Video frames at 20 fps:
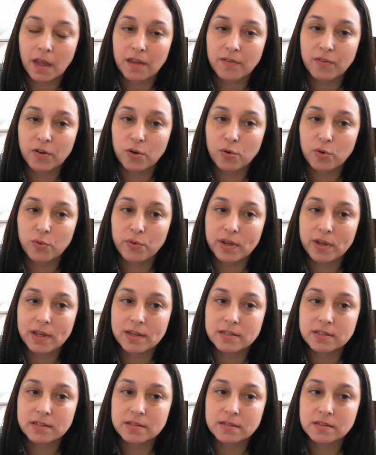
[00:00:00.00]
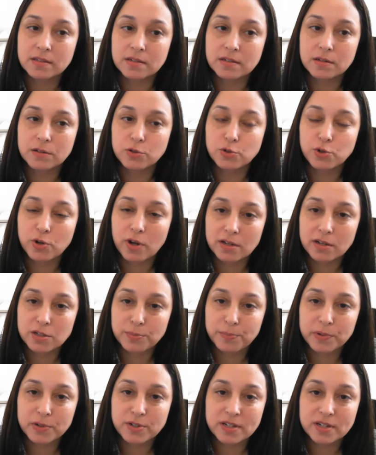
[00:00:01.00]
I've always tried to
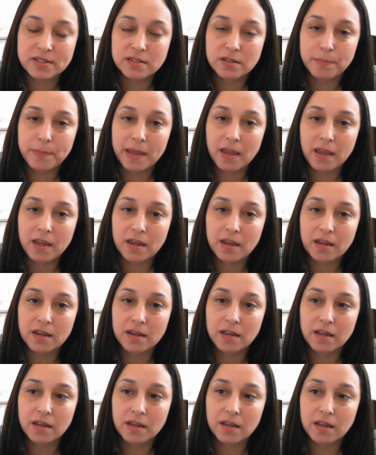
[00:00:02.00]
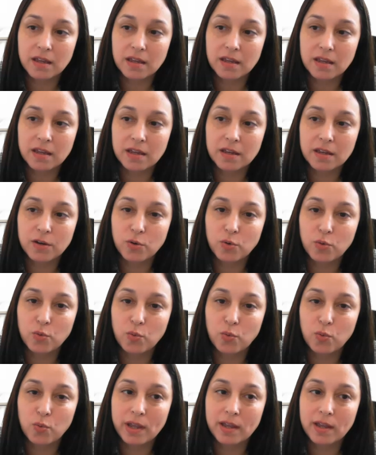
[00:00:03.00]
participate in
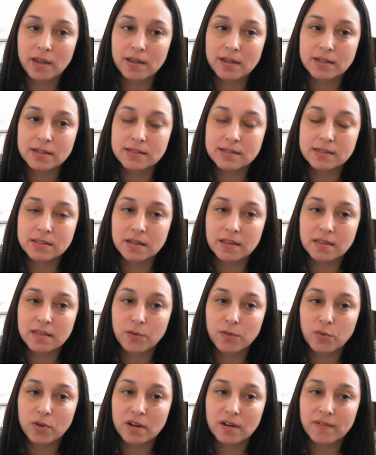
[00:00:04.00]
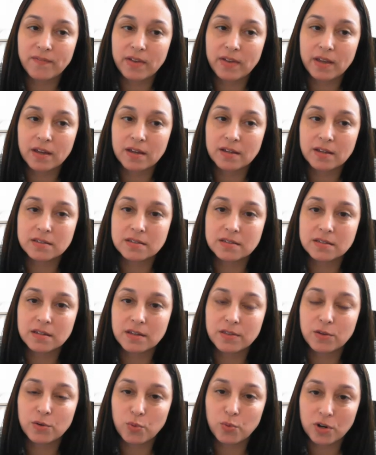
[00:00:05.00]
ways that would advance
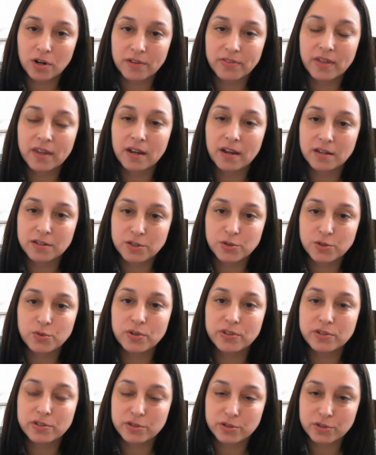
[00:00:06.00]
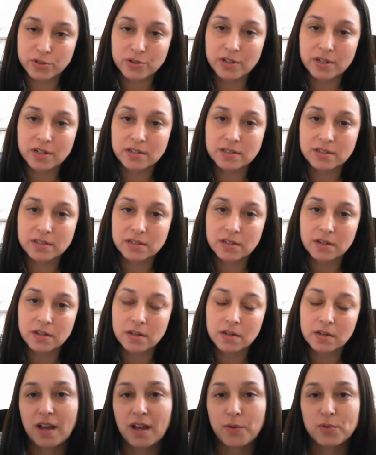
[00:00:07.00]
the work that I do with students.
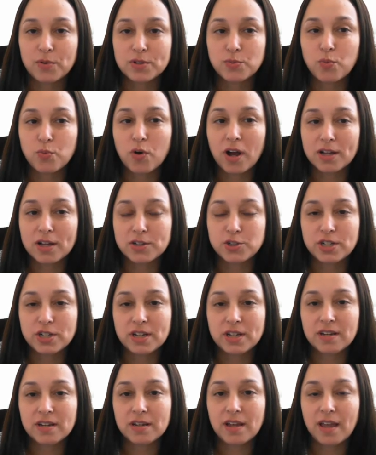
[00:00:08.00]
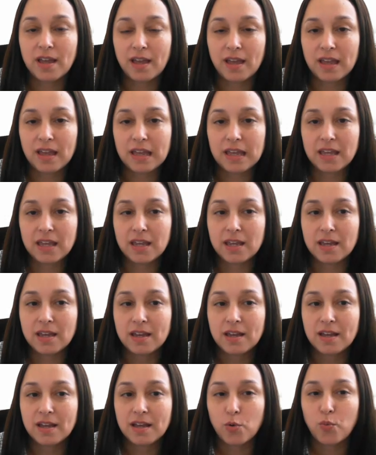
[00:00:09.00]
I was watching a
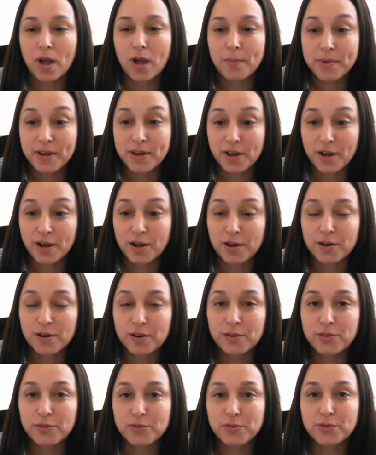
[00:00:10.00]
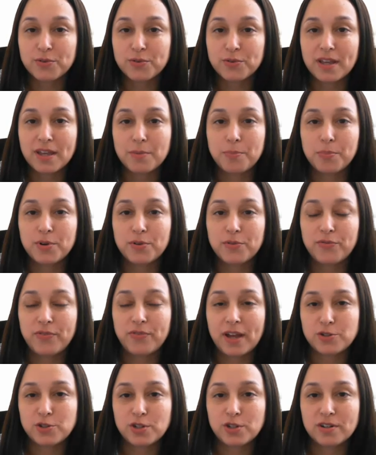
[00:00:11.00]
webinar through a
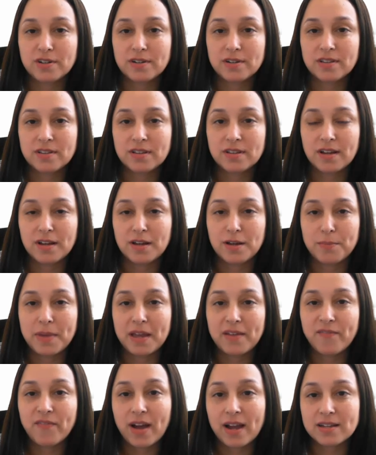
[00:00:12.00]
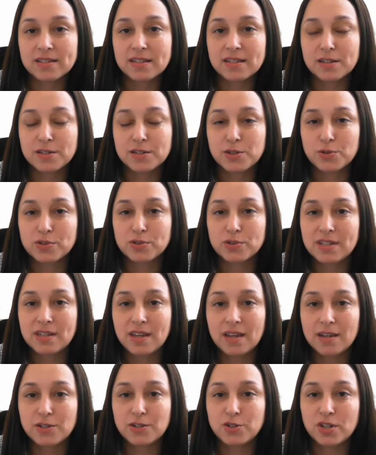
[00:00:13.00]
professional um, advising
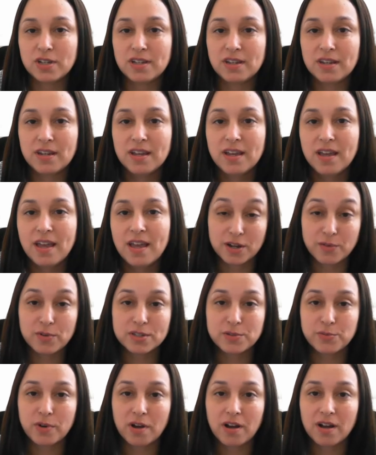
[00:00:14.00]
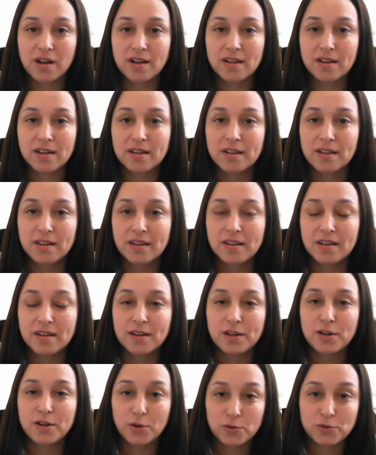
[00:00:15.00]
association. It was on
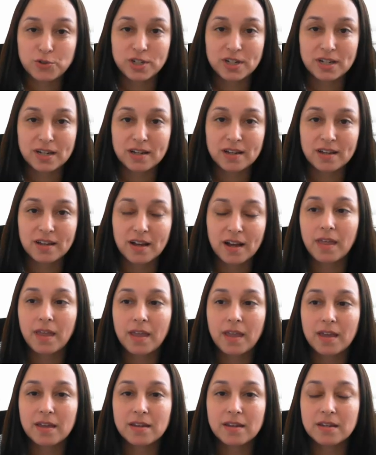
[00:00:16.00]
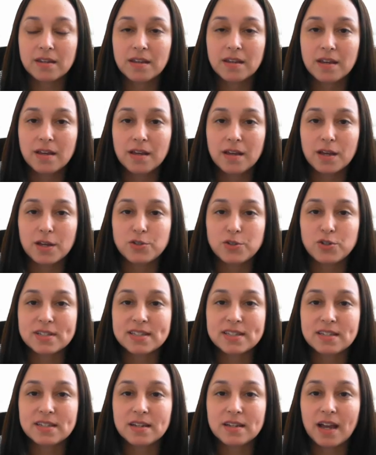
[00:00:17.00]
coaching and
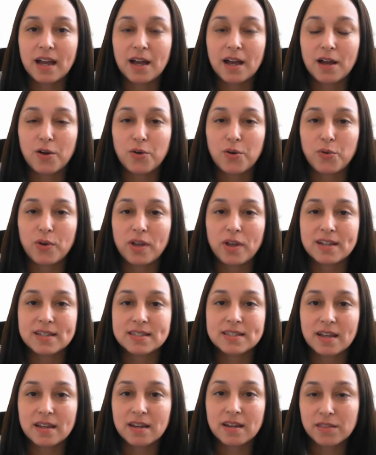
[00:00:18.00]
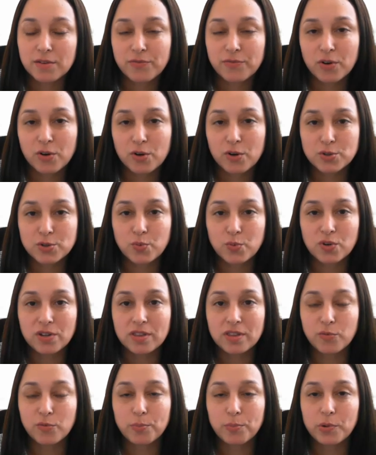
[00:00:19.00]
just seeing how excited the folks were
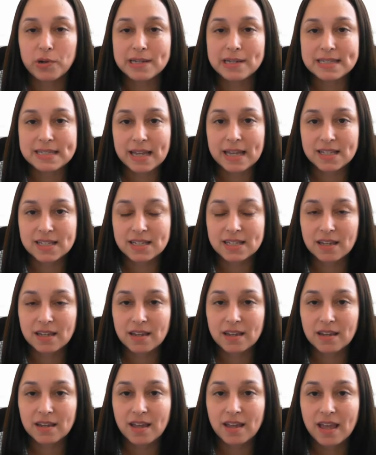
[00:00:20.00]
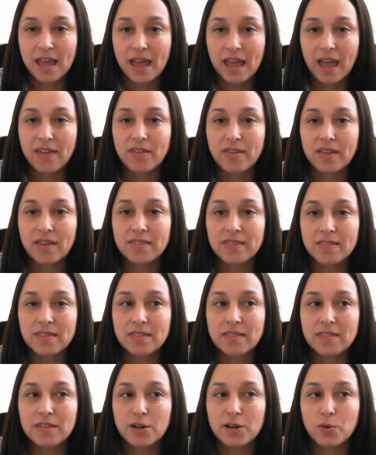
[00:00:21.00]
that were presenting and that
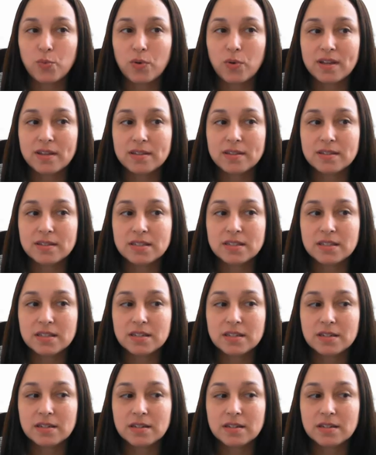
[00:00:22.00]
there was